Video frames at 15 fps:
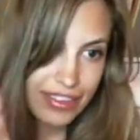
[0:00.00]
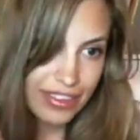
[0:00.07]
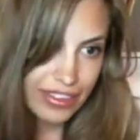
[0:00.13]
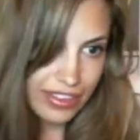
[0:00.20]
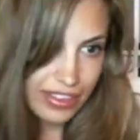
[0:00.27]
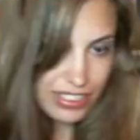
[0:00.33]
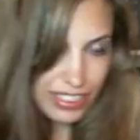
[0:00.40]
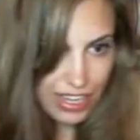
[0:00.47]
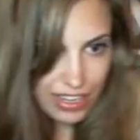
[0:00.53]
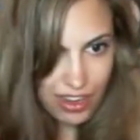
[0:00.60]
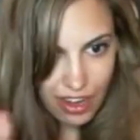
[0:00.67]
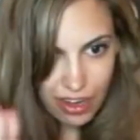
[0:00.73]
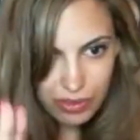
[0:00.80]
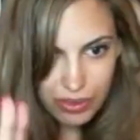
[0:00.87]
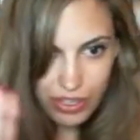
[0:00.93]
It's kind
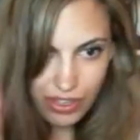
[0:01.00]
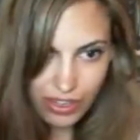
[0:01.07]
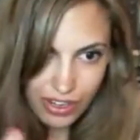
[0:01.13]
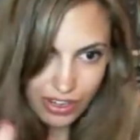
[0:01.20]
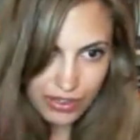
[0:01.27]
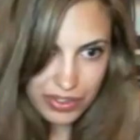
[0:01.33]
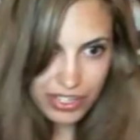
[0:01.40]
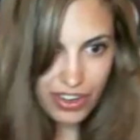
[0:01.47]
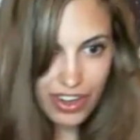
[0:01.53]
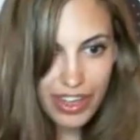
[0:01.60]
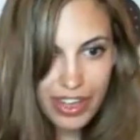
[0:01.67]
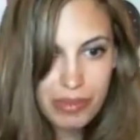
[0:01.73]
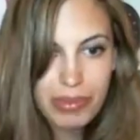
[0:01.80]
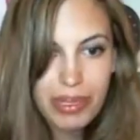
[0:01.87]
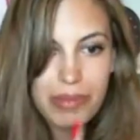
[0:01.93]
of hard when you're
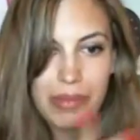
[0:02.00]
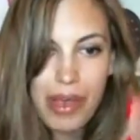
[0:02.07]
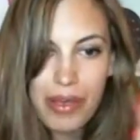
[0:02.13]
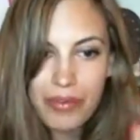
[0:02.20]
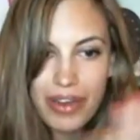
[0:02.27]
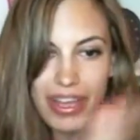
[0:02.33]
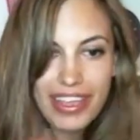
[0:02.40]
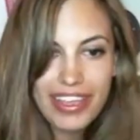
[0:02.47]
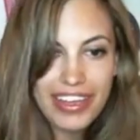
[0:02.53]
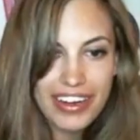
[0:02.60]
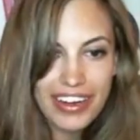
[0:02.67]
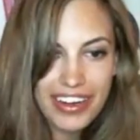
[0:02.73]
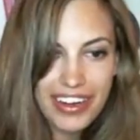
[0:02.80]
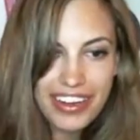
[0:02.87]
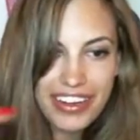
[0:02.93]
on, but about right
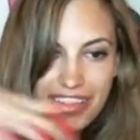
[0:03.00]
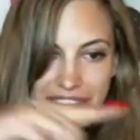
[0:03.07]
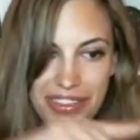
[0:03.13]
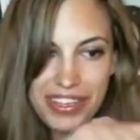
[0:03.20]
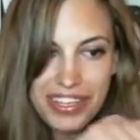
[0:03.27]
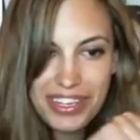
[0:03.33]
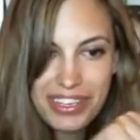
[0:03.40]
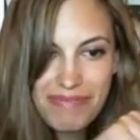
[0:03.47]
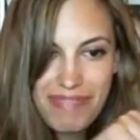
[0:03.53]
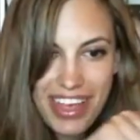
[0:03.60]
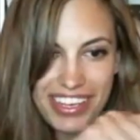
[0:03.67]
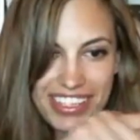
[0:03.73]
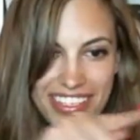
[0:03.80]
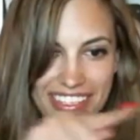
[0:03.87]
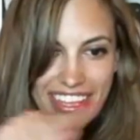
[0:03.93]
here, if you can
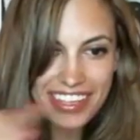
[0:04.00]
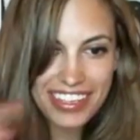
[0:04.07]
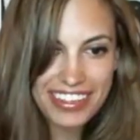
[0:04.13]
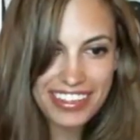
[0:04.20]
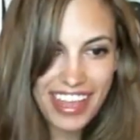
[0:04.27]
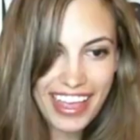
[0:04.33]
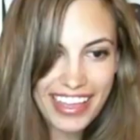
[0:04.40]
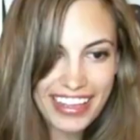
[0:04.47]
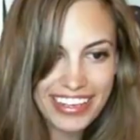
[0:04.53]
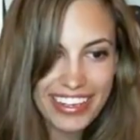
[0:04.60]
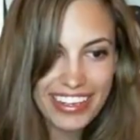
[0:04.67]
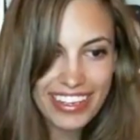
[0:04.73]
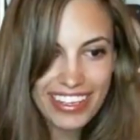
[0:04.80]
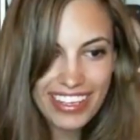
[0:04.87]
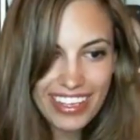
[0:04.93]
imagine like a
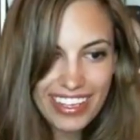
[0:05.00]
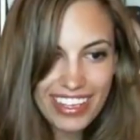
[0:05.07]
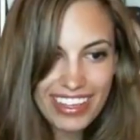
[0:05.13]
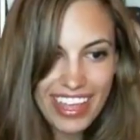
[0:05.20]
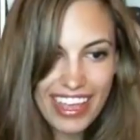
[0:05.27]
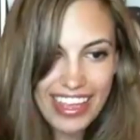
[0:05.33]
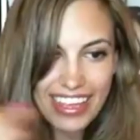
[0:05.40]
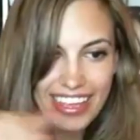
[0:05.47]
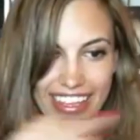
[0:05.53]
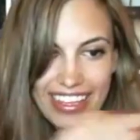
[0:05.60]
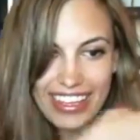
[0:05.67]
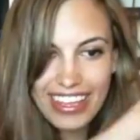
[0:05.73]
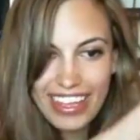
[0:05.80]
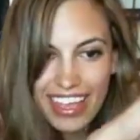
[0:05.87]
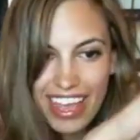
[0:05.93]
line,
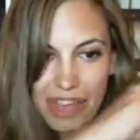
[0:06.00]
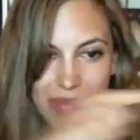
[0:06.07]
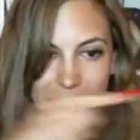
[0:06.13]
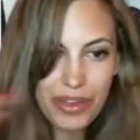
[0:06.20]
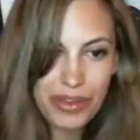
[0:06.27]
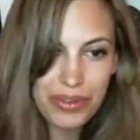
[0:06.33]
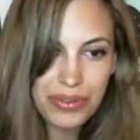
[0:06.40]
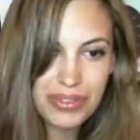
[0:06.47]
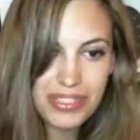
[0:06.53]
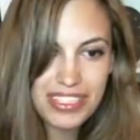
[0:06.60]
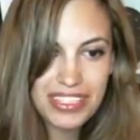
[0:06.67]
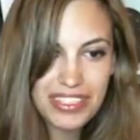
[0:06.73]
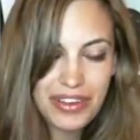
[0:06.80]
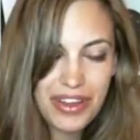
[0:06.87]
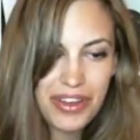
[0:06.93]
like at my
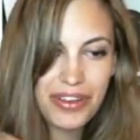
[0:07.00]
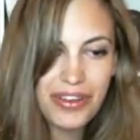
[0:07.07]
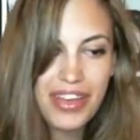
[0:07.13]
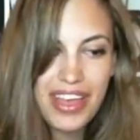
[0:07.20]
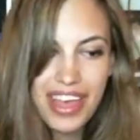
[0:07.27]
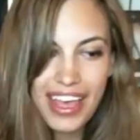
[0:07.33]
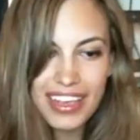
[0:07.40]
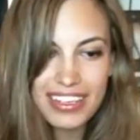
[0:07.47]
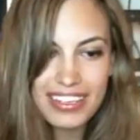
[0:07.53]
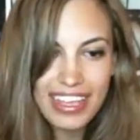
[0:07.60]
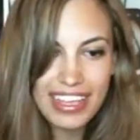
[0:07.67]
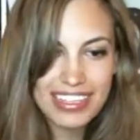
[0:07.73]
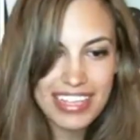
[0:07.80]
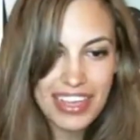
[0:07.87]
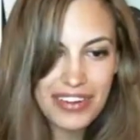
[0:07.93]
nose, you know, and a
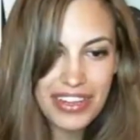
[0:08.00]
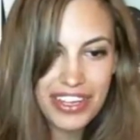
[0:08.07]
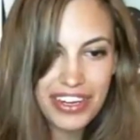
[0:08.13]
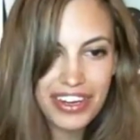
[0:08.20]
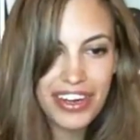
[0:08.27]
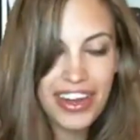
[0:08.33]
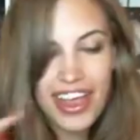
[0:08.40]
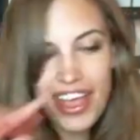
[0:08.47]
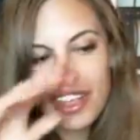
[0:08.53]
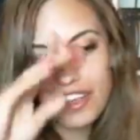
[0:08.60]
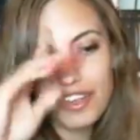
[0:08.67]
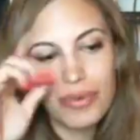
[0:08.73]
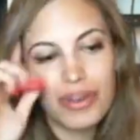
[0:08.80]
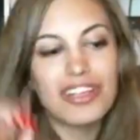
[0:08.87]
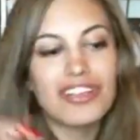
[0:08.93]
line down here,
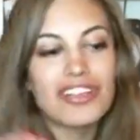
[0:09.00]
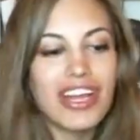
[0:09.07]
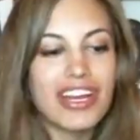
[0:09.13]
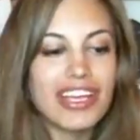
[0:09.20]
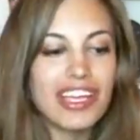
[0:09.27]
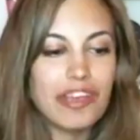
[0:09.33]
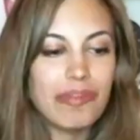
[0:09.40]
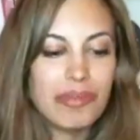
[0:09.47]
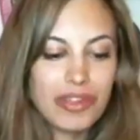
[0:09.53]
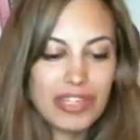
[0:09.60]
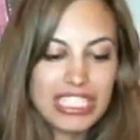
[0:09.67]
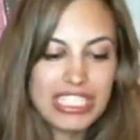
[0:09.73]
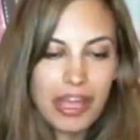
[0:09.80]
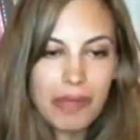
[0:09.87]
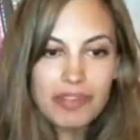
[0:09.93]
you want to try to keep your
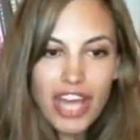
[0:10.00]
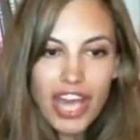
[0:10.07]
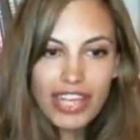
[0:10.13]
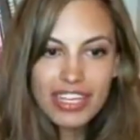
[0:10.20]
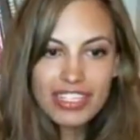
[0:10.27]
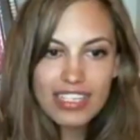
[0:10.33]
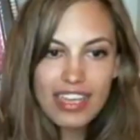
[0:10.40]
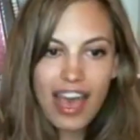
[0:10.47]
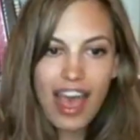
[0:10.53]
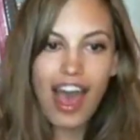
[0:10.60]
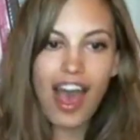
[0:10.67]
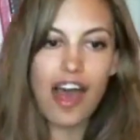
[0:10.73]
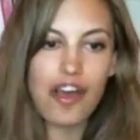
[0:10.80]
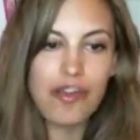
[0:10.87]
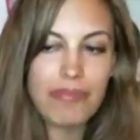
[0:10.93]
subject
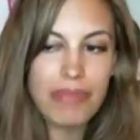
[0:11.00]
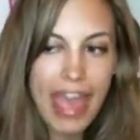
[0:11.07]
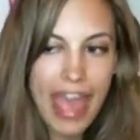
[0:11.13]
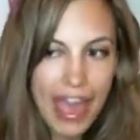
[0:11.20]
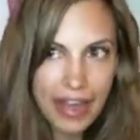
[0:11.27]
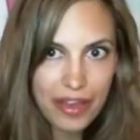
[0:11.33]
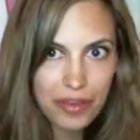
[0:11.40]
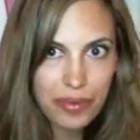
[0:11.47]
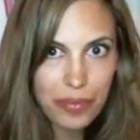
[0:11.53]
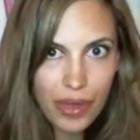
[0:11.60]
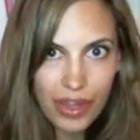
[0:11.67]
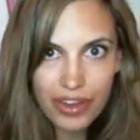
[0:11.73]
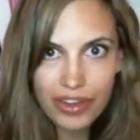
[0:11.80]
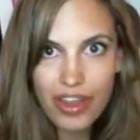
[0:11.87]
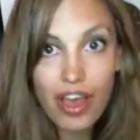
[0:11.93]
at
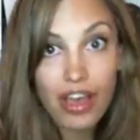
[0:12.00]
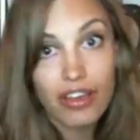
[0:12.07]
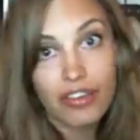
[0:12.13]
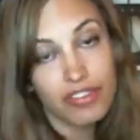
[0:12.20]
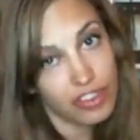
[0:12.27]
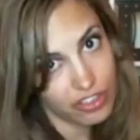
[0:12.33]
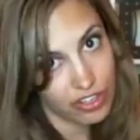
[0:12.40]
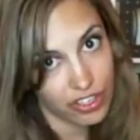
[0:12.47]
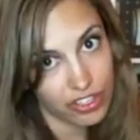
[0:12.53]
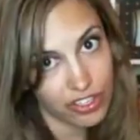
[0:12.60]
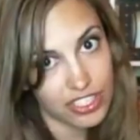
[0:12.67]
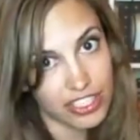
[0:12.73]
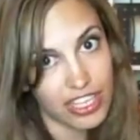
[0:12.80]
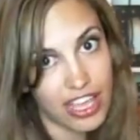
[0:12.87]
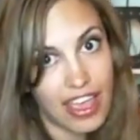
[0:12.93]
one of the
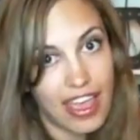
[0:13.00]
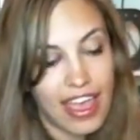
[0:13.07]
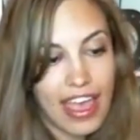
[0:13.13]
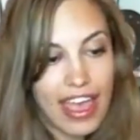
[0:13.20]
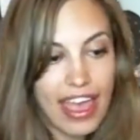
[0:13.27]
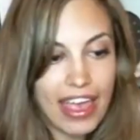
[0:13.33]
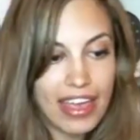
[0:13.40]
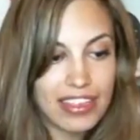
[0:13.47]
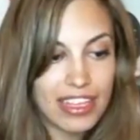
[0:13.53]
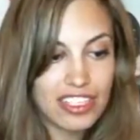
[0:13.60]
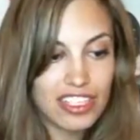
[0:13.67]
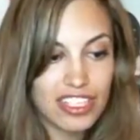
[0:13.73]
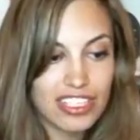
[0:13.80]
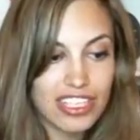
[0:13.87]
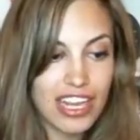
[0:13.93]
thirds. And
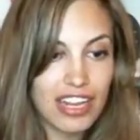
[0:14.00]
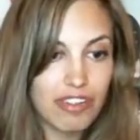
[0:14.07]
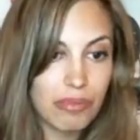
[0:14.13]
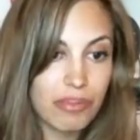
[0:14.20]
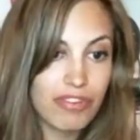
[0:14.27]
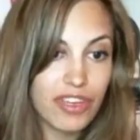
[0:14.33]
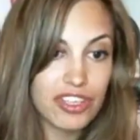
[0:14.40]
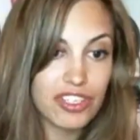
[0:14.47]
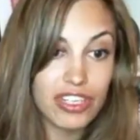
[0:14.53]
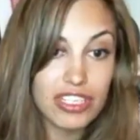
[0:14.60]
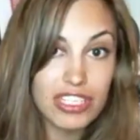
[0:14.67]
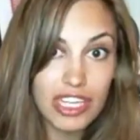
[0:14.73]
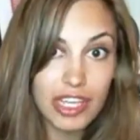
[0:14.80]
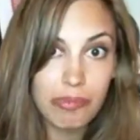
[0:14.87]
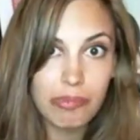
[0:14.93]
that's just kind of a professional
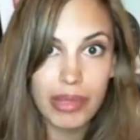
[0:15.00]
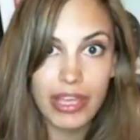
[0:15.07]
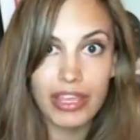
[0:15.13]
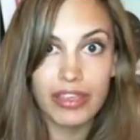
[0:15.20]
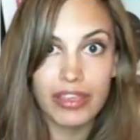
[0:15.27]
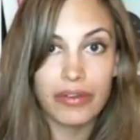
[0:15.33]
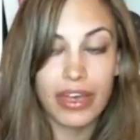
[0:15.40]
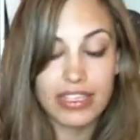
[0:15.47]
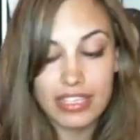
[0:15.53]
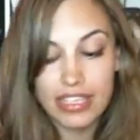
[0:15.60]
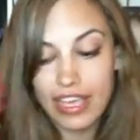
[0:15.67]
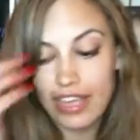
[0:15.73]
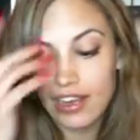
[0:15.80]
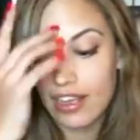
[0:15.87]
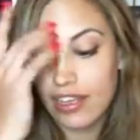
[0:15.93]
tip, but you guys, I
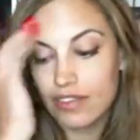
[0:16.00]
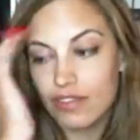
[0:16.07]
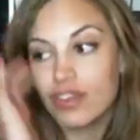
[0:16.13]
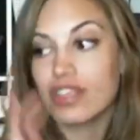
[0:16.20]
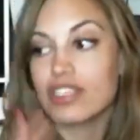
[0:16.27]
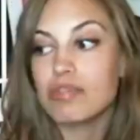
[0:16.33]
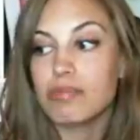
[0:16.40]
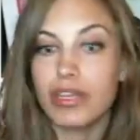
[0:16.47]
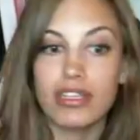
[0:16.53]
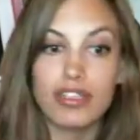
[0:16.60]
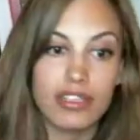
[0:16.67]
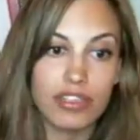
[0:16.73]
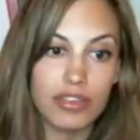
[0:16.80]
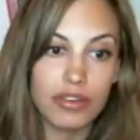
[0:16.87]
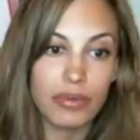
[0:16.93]
cannot even explain
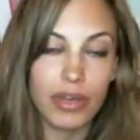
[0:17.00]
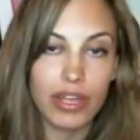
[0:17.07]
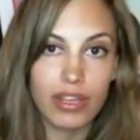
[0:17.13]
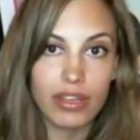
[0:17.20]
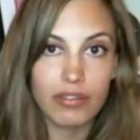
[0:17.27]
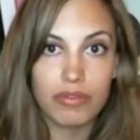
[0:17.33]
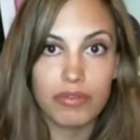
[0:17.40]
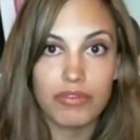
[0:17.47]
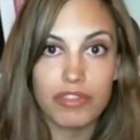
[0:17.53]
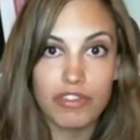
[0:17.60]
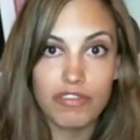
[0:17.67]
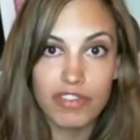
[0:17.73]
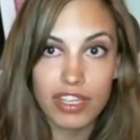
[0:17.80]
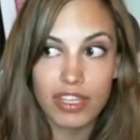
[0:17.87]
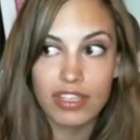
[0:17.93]
to you what the
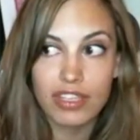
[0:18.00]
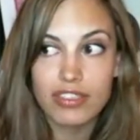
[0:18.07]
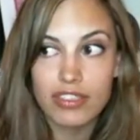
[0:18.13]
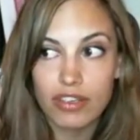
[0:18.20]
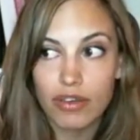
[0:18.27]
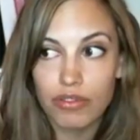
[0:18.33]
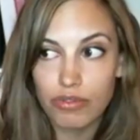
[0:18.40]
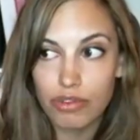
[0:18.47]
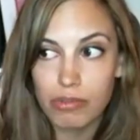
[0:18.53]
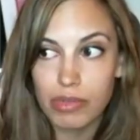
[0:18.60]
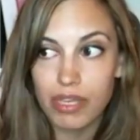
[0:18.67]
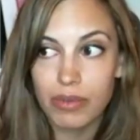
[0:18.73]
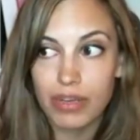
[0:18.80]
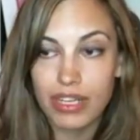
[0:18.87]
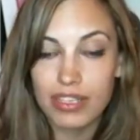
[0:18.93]
feelings that go through
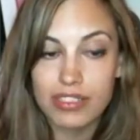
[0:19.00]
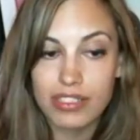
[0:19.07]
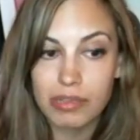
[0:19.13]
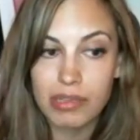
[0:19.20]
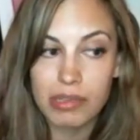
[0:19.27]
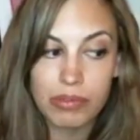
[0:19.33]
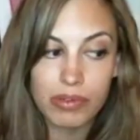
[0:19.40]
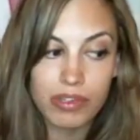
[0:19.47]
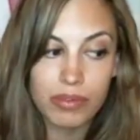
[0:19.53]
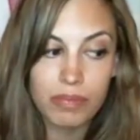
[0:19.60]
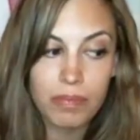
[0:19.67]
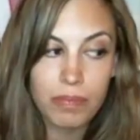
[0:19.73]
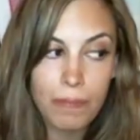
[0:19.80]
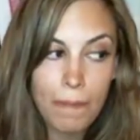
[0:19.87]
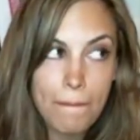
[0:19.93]
me when I see
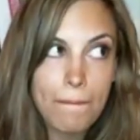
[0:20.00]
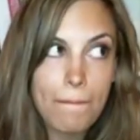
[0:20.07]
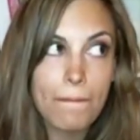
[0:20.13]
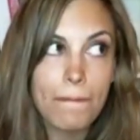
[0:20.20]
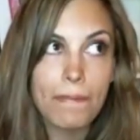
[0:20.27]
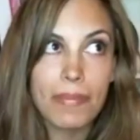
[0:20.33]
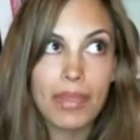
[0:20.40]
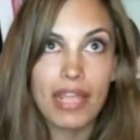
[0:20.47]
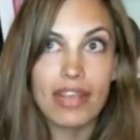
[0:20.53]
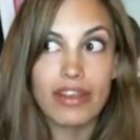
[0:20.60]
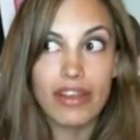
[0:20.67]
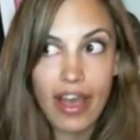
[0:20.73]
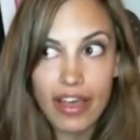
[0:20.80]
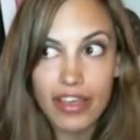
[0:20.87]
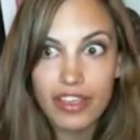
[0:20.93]
people
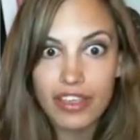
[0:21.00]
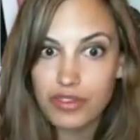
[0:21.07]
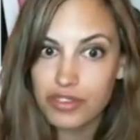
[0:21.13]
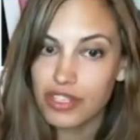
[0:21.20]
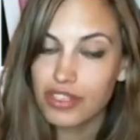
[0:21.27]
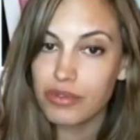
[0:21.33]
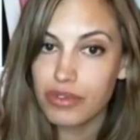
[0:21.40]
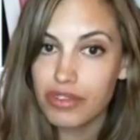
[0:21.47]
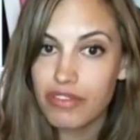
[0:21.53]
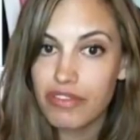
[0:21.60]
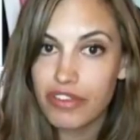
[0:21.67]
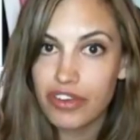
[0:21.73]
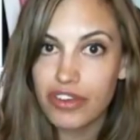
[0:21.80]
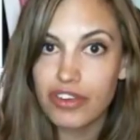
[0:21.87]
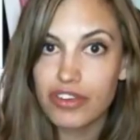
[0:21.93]
not using the rule of
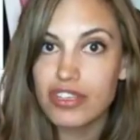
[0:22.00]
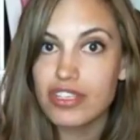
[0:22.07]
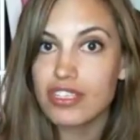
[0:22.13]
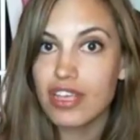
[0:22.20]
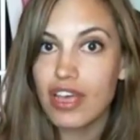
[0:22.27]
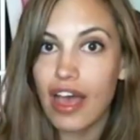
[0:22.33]
thirds.